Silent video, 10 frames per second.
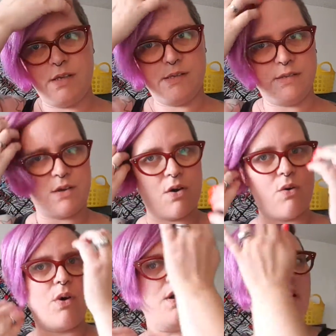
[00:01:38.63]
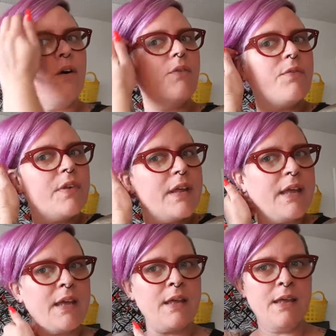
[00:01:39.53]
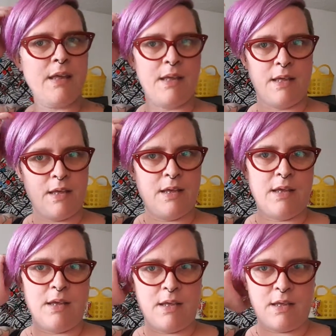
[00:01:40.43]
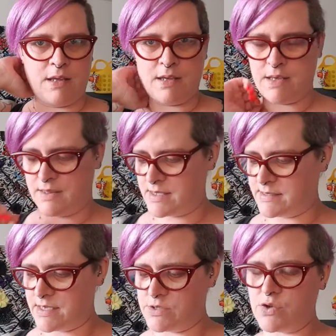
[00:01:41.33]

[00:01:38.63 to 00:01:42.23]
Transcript: So hopefully that's it.